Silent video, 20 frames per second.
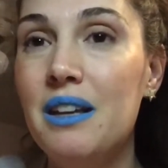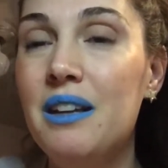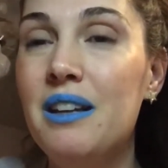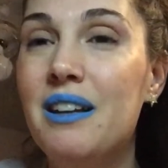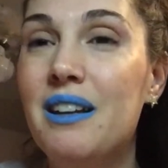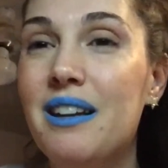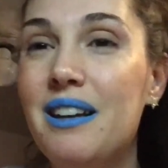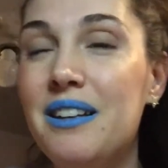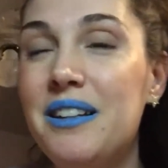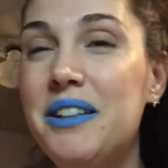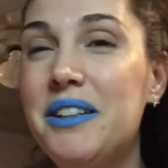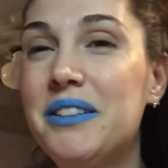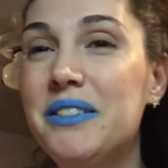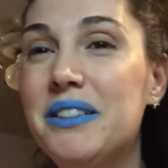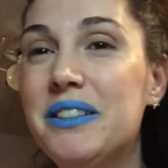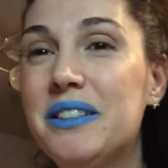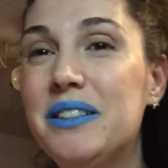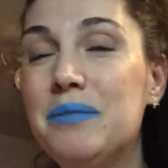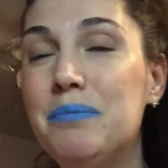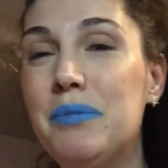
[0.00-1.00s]
I
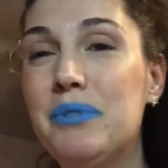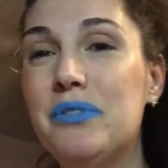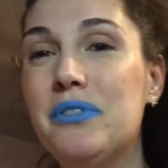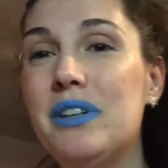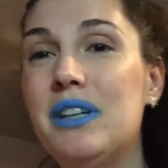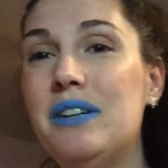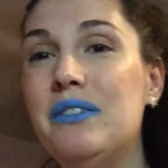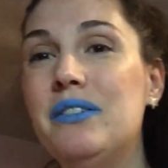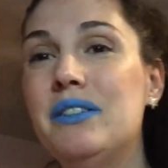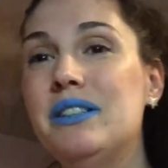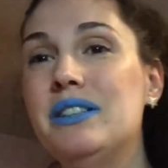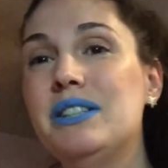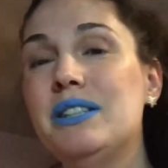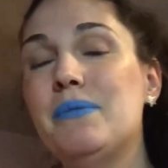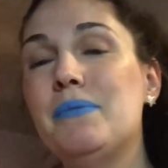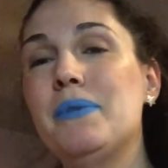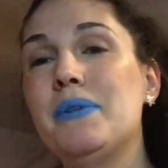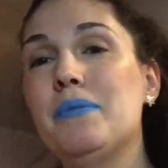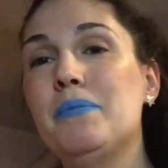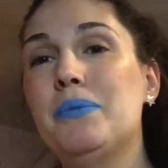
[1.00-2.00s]
used to before I would
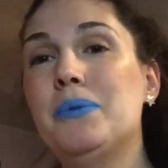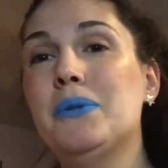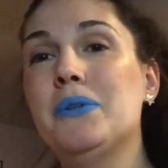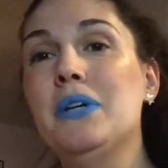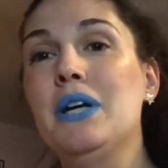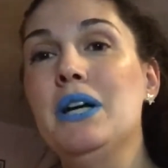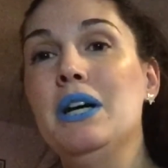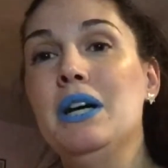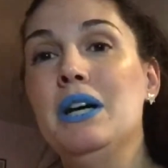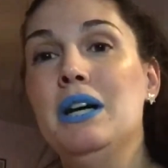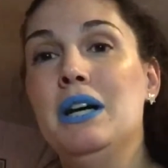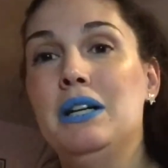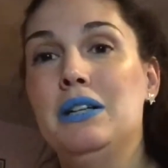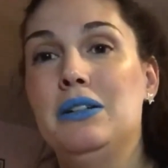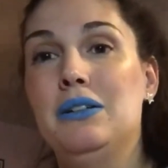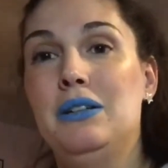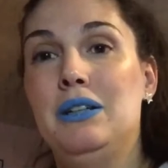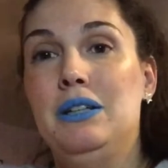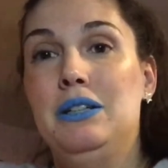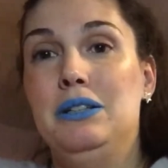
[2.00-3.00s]
jump in the pool. I'd
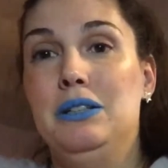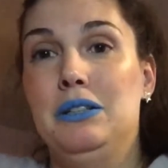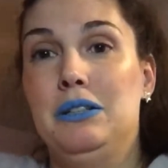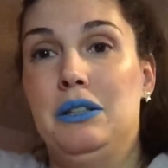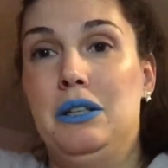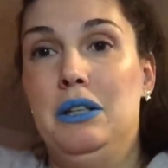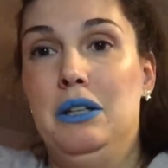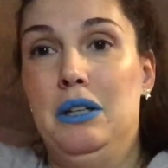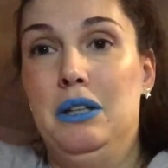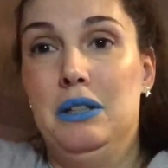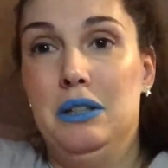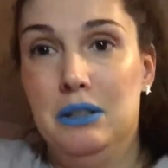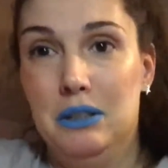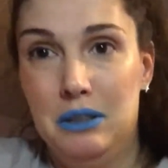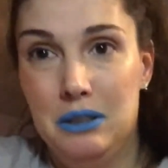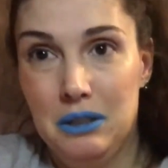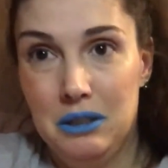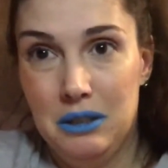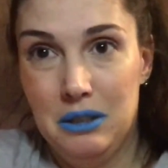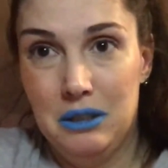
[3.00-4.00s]
go like the,
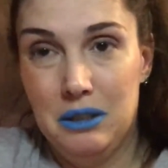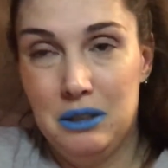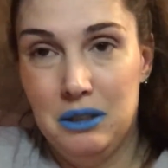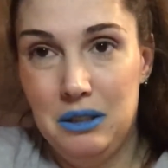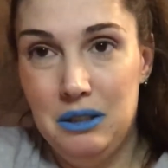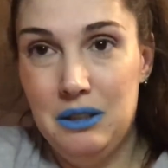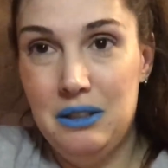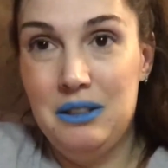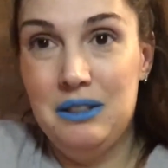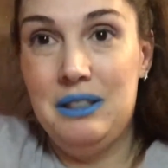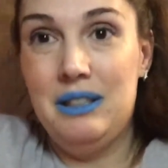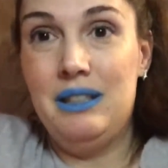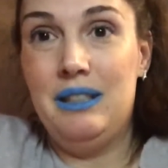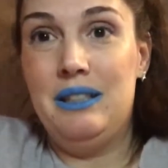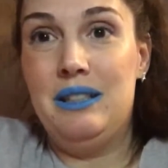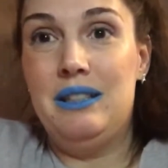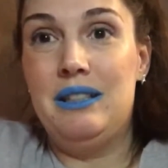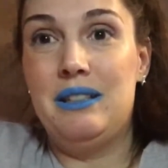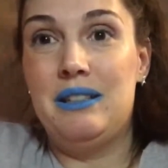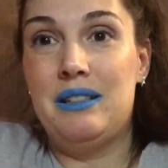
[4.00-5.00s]
you know,
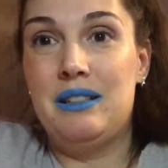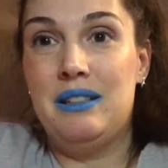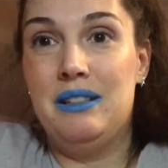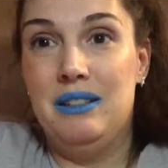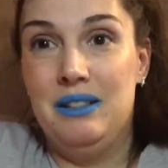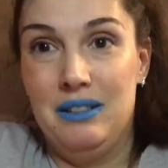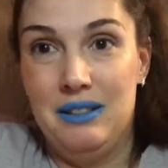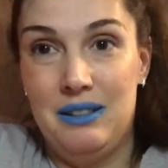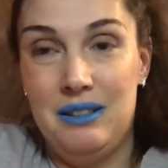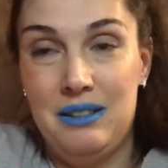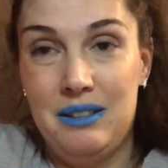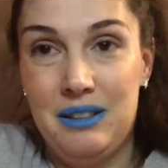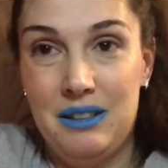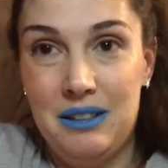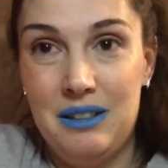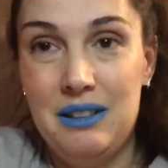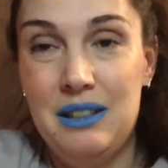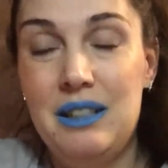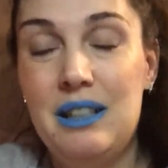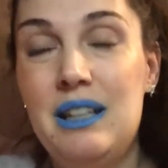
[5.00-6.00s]
like the Hulk,
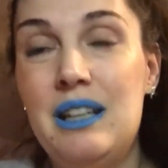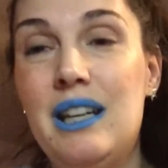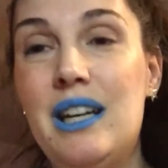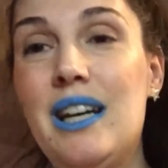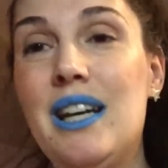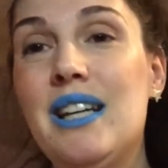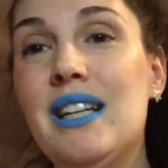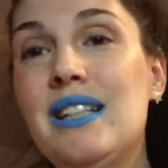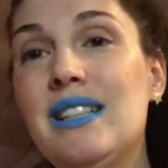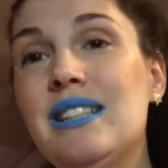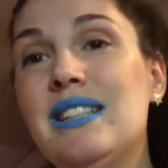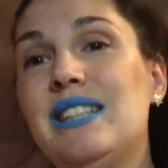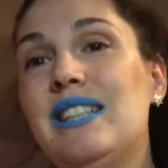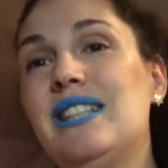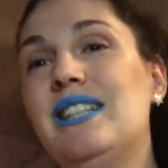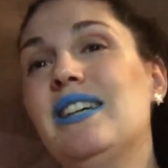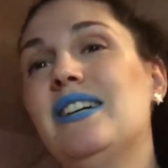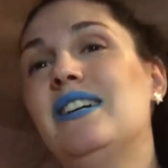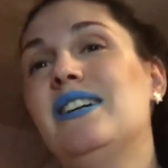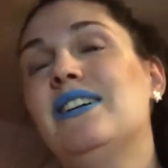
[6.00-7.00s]
and
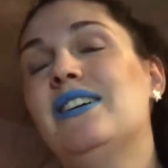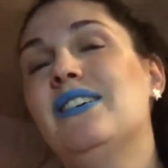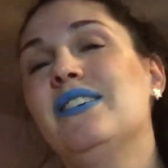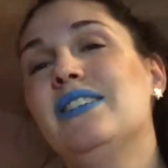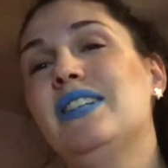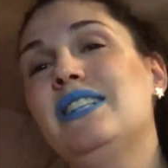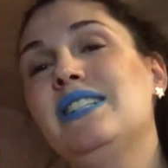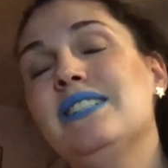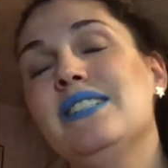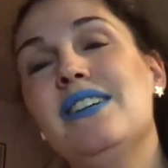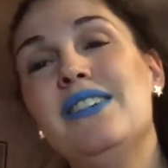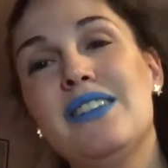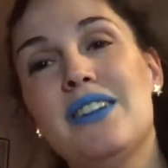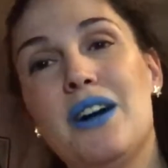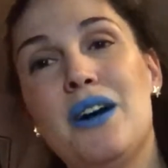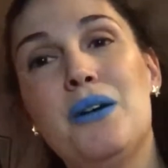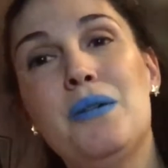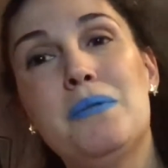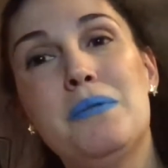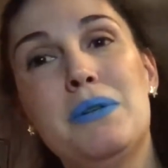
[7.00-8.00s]
so they started
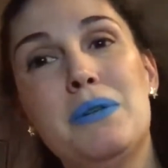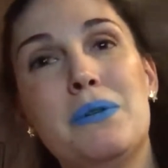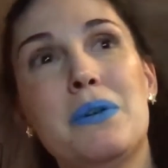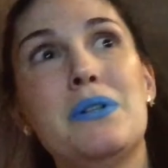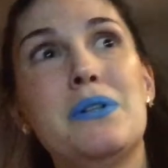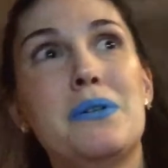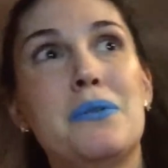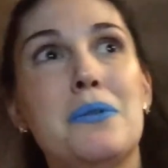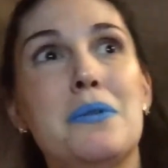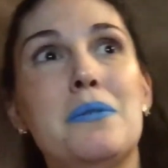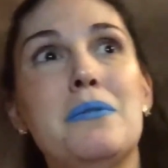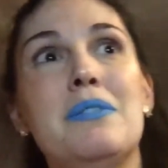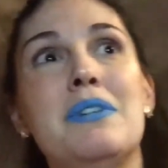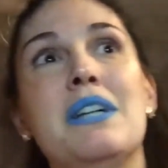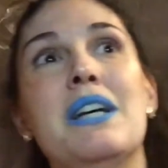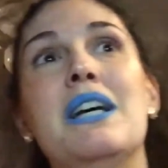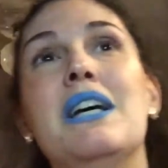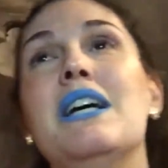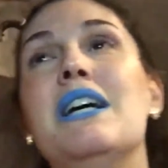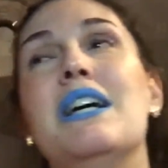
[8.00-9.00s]
calling me Wonder Woman.